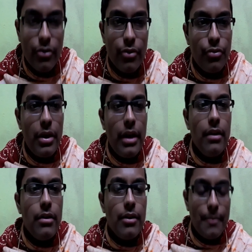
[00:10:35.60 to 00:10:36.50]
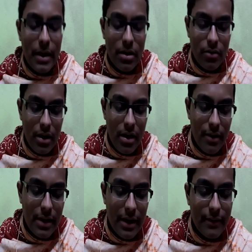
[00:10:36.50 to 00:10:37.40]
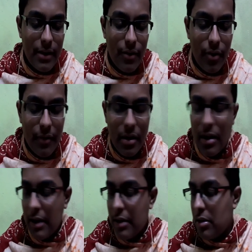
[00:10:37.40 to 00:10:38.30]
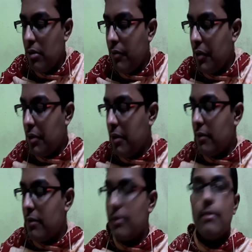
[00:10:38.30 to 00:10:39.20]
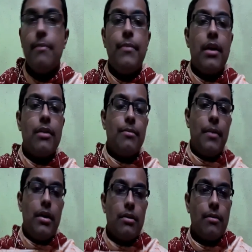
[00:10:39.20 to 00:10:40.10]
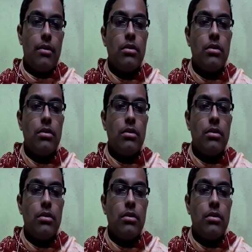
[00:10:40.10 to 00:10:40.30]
So today, this part only. Next day, we will continue with this next part.